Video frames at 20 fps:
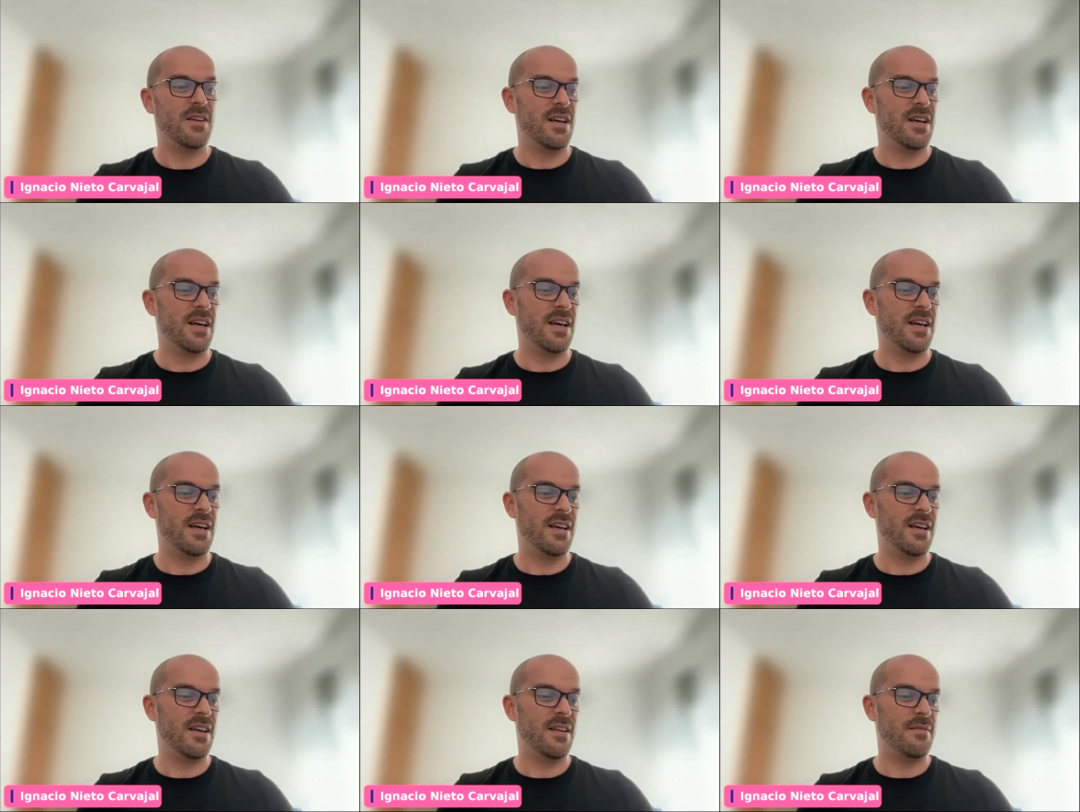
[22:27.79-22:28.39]

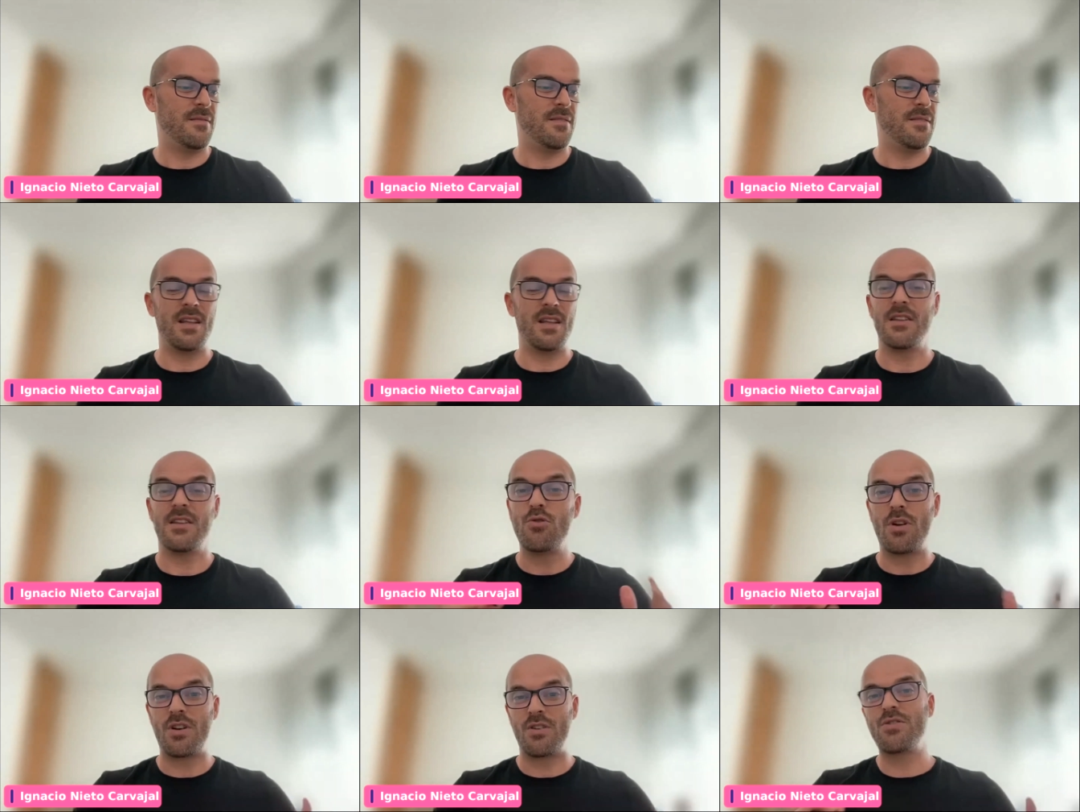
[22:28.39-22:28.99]
and
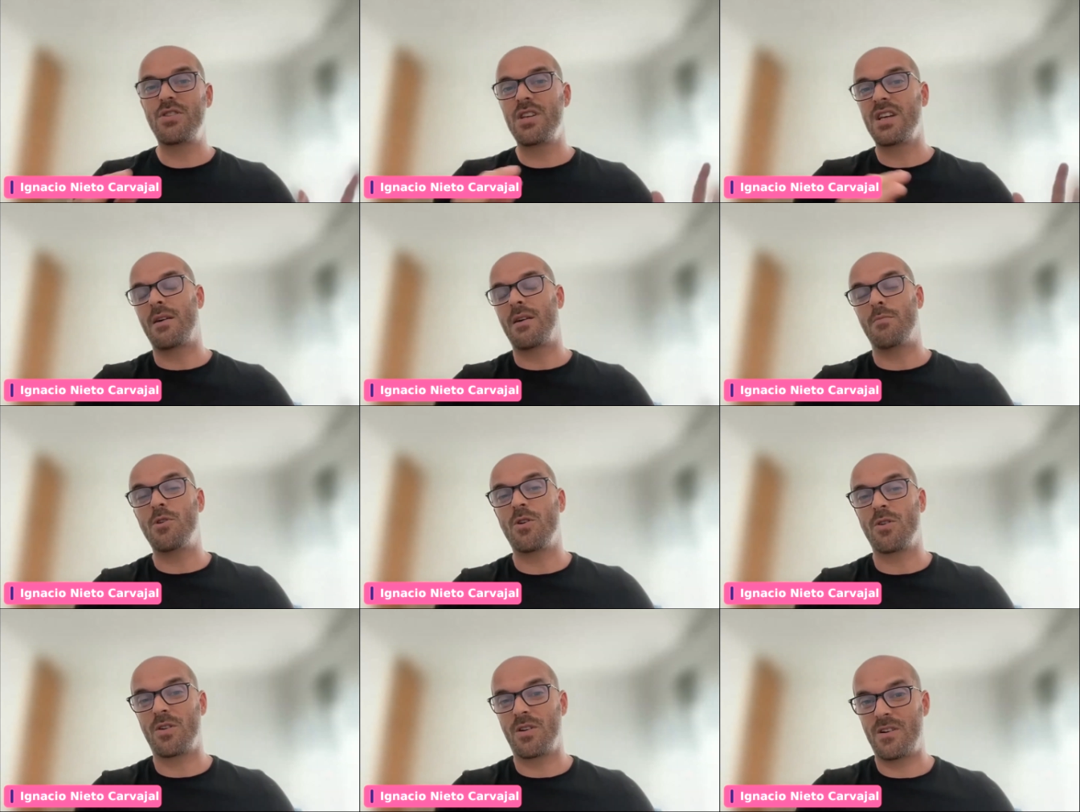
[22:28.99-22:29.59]
you are using a
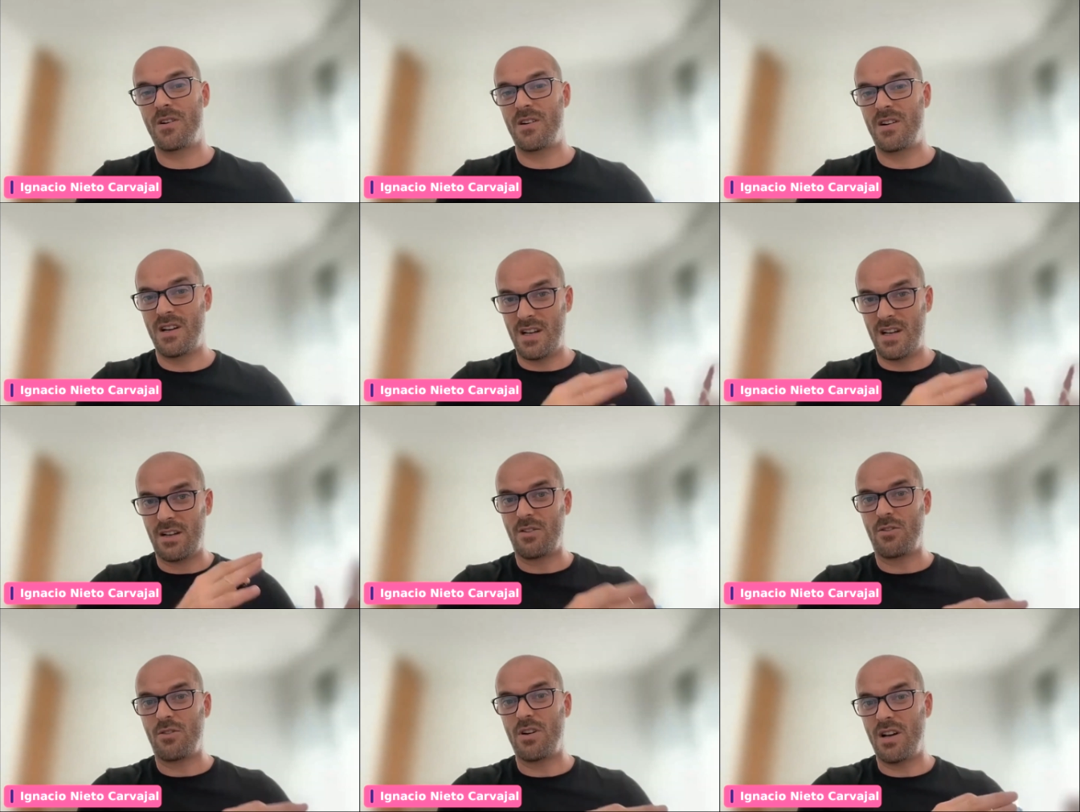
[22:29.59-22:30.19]
broker,
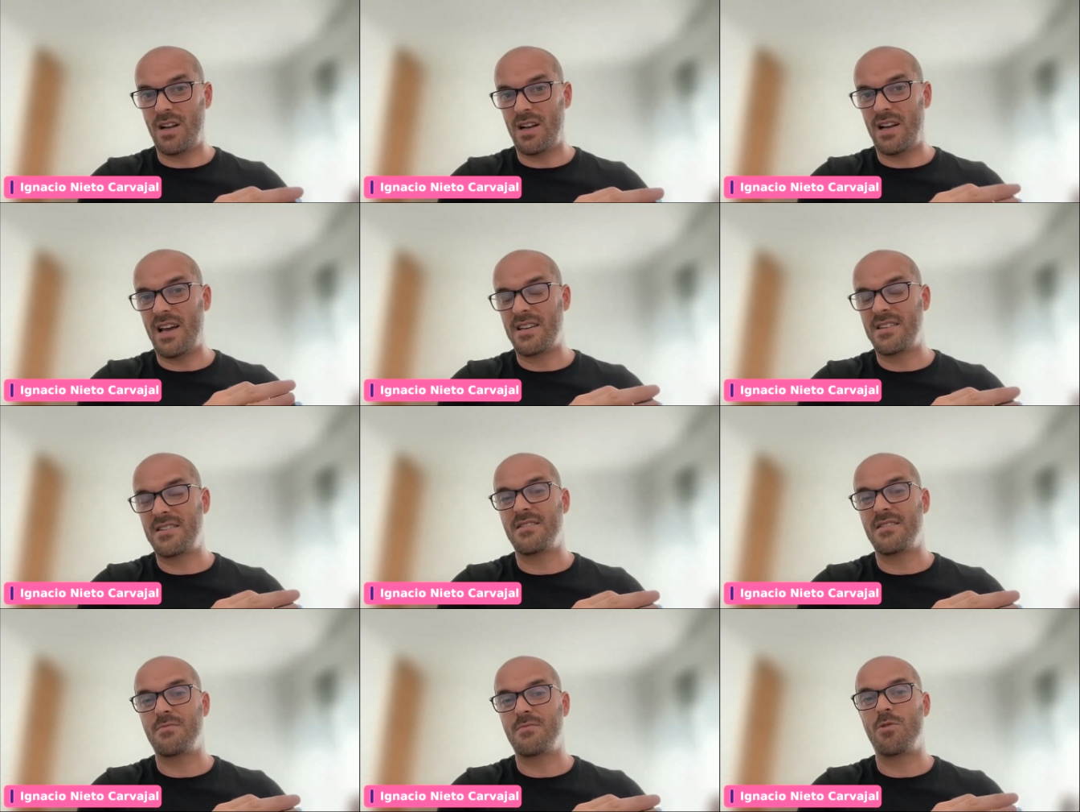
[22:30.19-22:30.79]
a
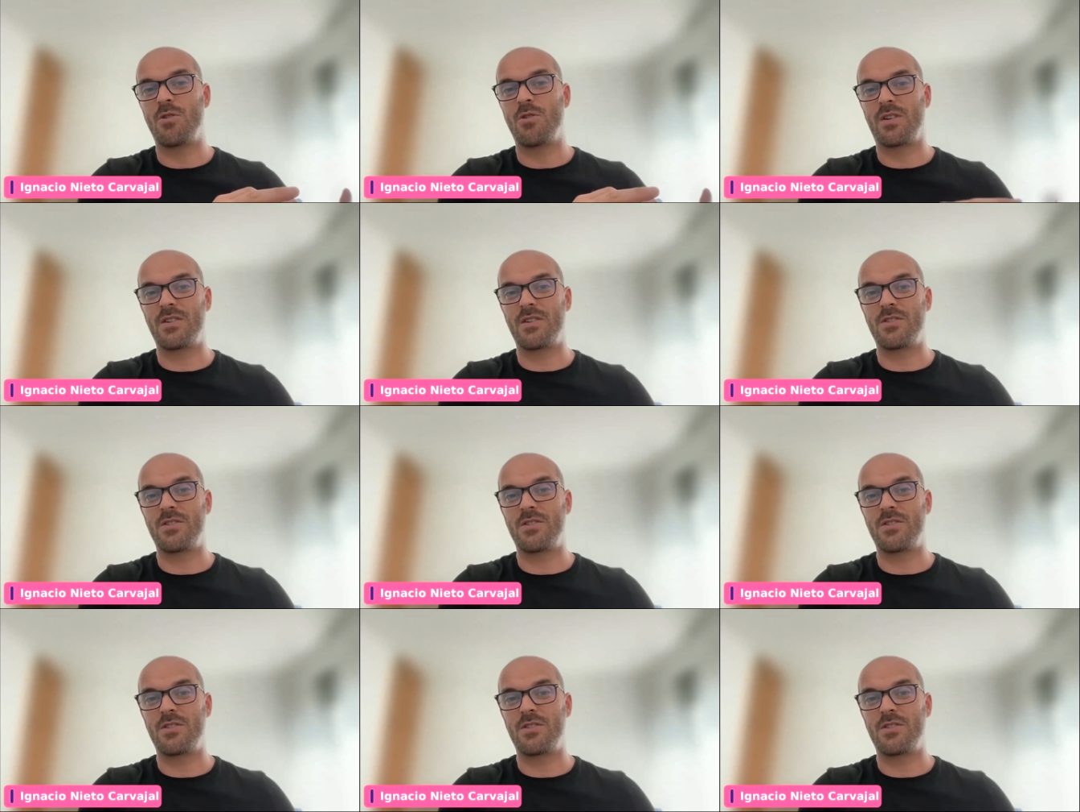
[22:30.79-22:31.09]
licensed broker.